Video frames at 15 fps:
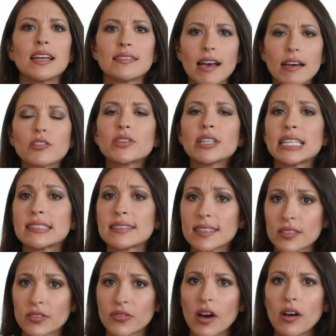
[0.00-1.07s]
Not only is
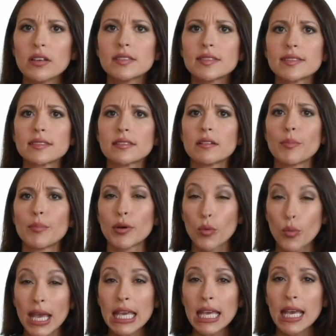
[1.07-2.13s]
this false,
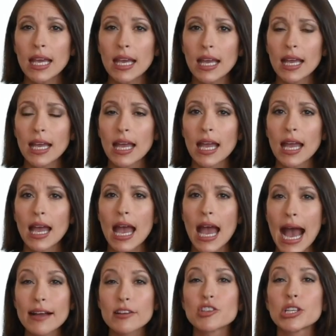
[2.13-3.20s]
but waking
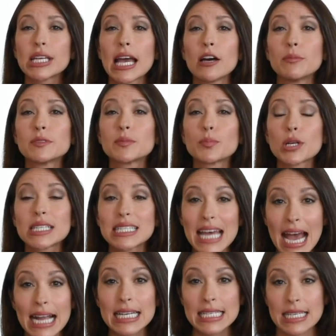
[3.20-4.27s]
actually helps
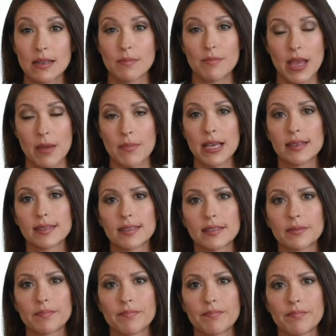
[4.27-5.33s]
protect babies.